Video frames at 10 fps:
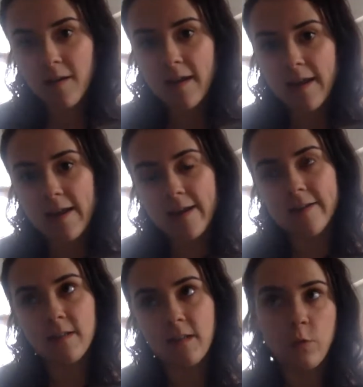
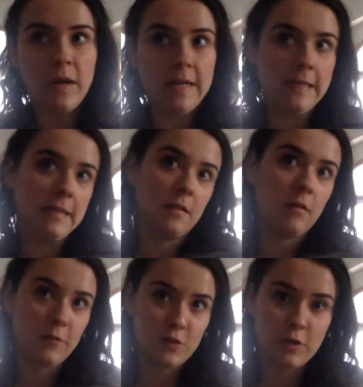and Lithuanian
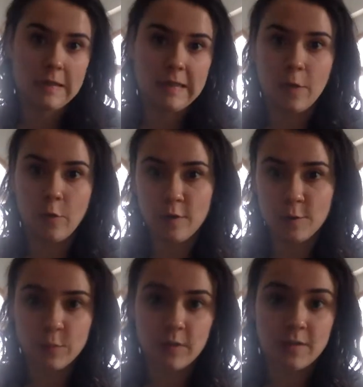culture language
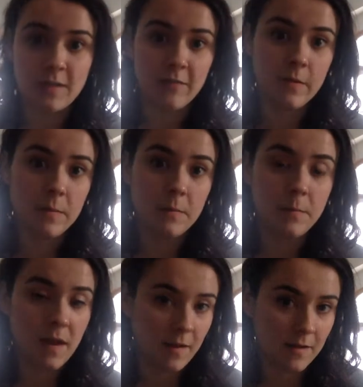books have been
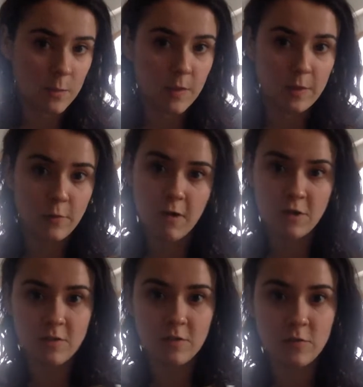banned by the
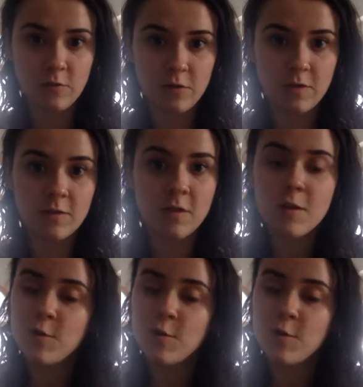Russian soldiers.